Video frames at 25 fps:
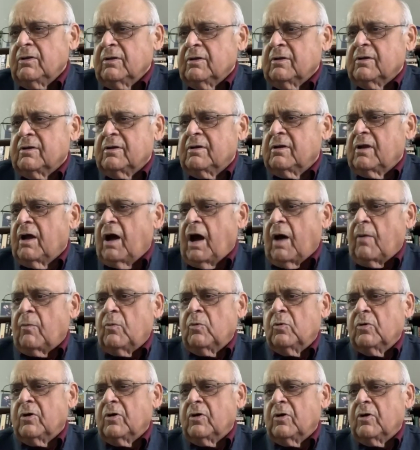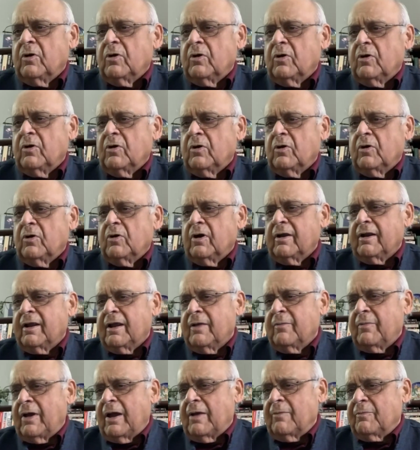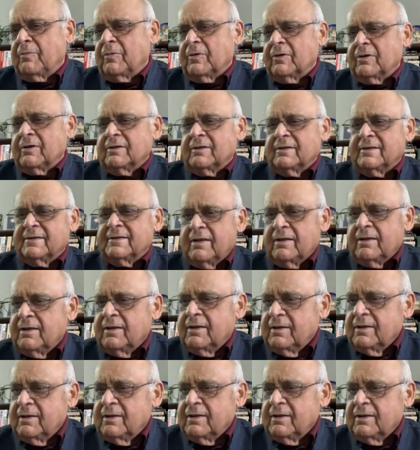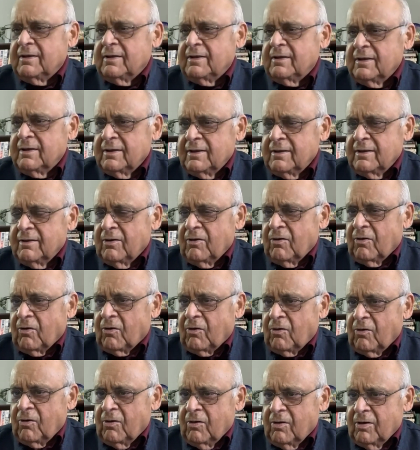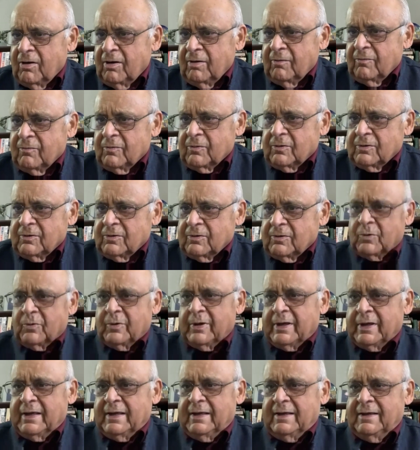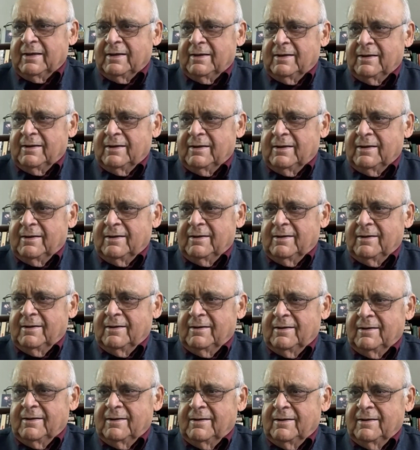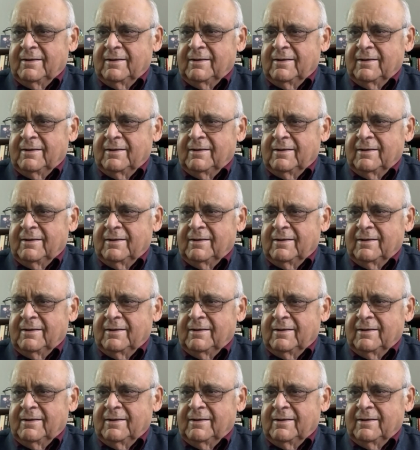Then nobody bothered. Abu Ghraib happened, this thing happened. All was put away.